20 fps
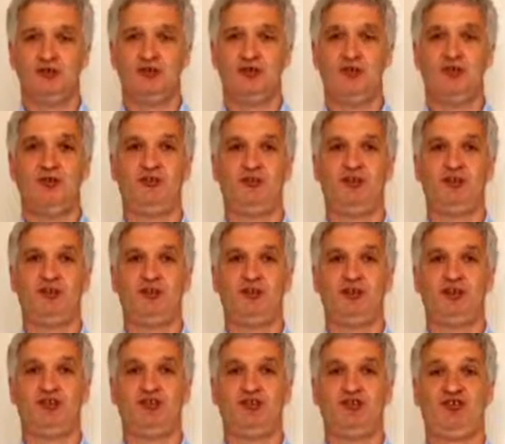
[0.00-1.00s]
You don't want to keep
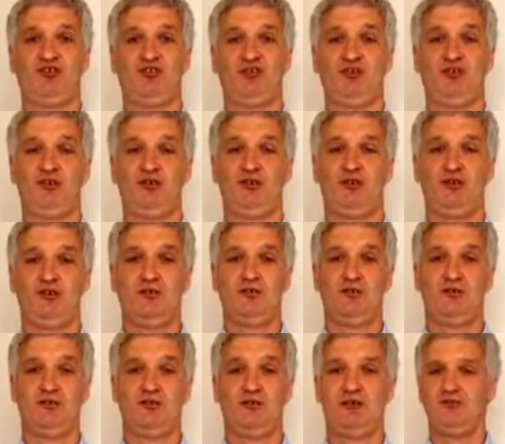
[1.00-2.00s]
your neck still.
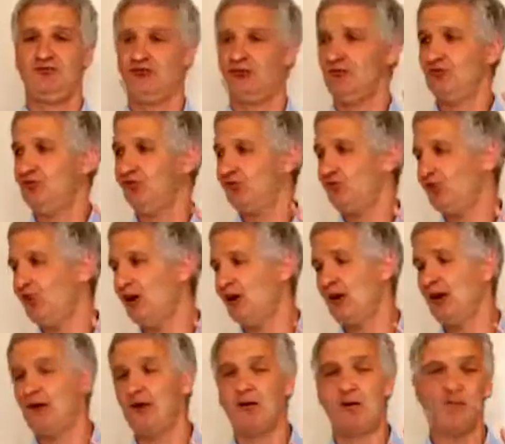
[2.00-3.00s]
Don't do
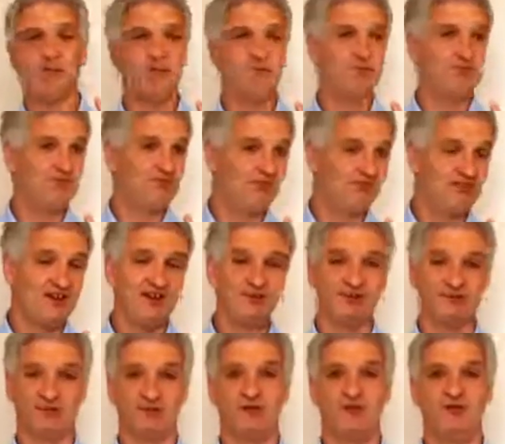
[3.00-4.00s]

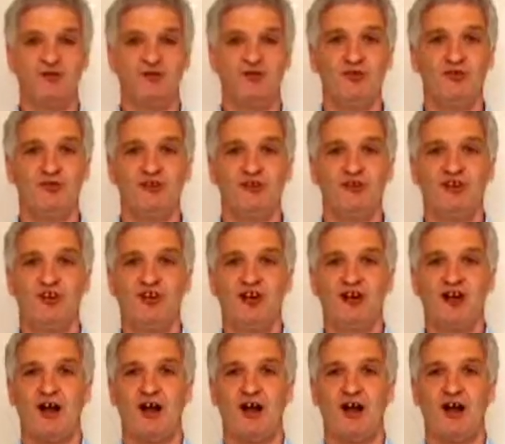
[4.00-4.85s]
vigorous movements.